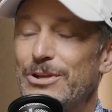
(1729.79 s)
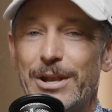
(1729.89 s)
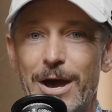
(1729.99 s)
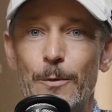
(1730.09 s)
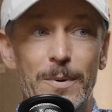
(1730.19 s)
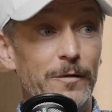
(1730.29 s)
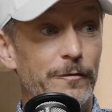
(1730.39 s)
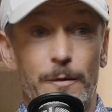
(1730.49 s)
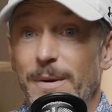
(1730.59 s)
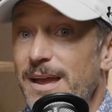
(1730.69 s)

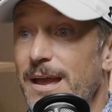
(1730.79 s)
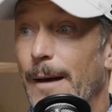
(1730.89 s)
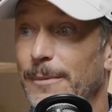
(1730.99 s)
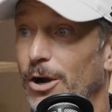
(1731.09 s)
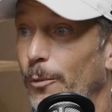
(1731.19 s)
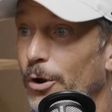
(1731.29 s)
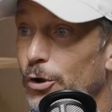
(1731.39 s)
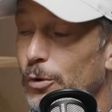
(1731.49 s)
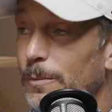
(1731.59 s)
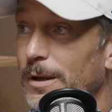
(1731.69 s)
But for me, I'm in a
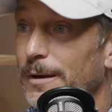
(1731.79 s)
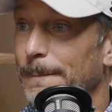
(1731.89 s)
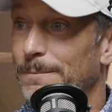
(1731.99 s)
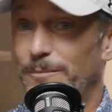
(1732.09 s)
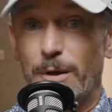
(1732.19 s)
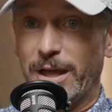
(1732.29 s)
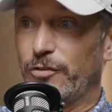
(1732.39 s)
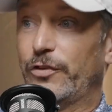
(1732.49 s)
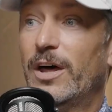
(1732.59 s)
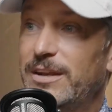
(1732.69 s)
room like
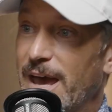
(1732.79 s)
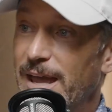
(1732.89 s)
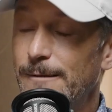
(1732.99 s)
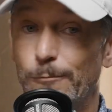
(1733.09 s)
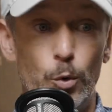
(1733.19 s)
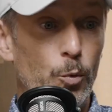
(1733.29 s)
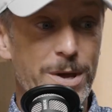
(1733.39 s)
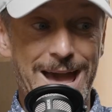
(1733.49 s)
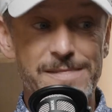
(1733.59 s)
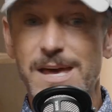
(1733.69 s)
Sunday. Well,
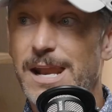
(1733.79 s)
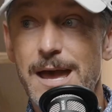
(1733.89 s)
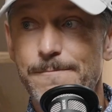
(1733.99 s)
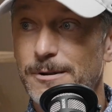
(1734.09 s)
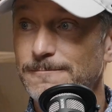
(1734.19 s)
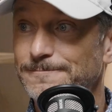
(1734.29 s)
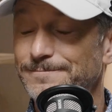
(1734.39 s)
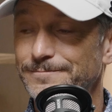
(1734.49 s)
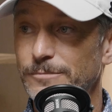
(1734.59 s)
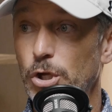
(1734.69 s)
we had that happen.
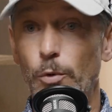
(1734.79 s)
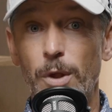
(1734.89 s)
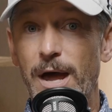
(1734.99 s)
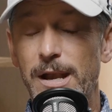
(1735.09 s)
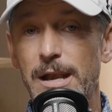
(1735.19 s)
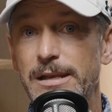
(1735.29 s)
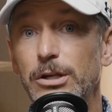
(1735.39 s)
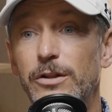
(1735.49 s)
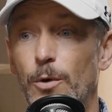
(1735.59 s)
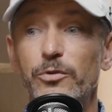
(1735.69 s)

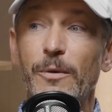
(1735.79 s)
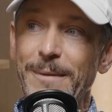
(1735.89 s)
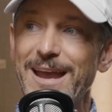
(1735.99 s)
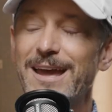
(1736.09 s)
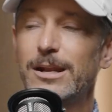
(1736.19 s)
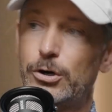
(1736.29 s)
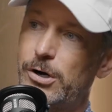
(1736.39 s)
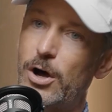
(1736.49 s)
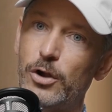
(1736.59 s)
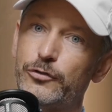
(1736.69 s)
There was a man in our
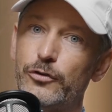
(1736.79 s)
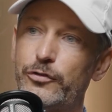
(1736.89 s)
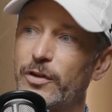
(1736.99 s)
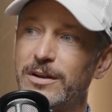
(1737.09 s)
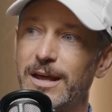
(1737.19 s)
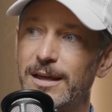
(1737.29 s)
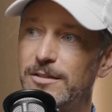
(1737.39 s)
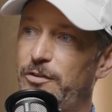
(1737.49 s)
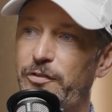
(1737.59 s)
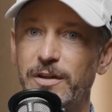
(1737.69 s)
altar Sunday
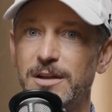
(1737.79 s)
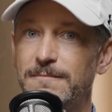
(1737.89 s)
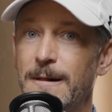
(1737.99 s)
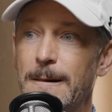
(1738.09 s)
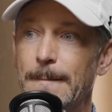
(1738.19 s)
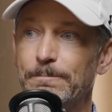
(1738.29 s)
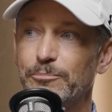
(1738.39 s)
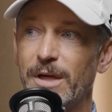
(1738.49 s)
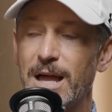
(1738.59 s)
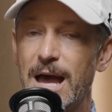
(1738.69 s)
that said,
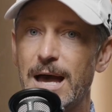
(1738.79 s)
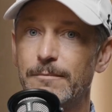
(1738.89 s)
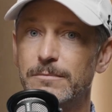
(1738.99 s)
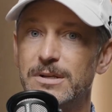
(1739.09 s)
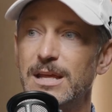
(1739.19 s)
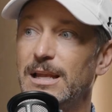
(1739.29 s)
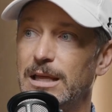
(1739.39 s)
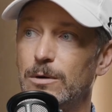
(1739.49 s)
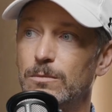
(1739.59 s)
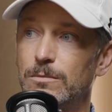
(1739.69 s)
like, I'm
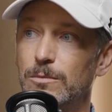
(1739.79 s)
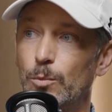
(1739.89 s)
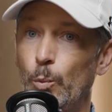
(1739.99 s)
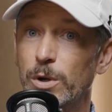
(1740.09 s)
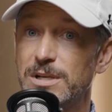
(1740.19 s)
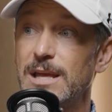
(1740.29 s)
dealing with